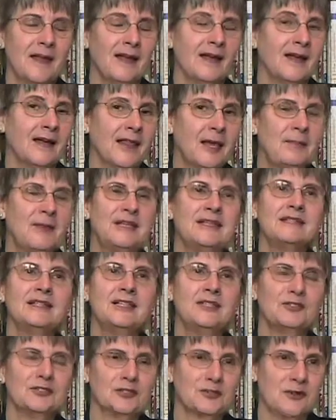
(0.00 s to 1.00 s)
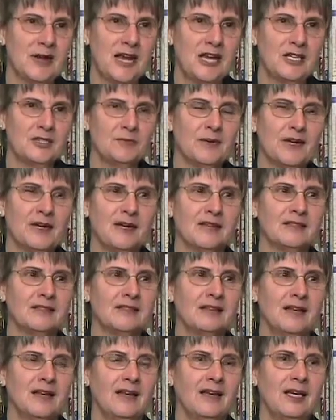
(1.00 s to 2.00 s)
Now that may seem strange
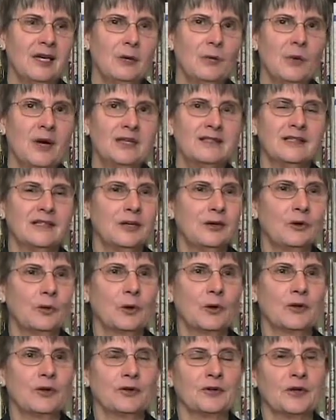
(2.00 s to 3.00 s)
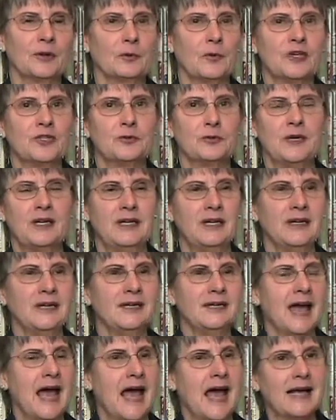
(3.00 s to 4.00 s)
because it wasn't an order in which we
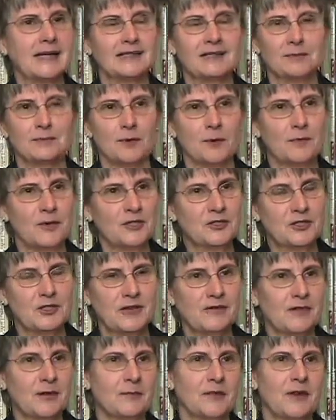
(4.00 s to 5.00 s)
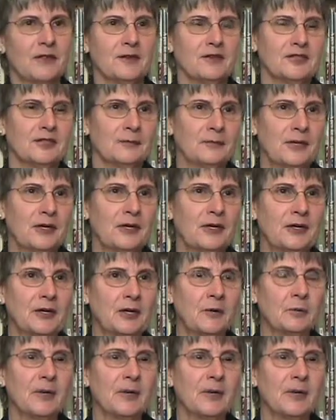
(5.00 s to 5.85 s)
needed to ask permission of the Mother Superior,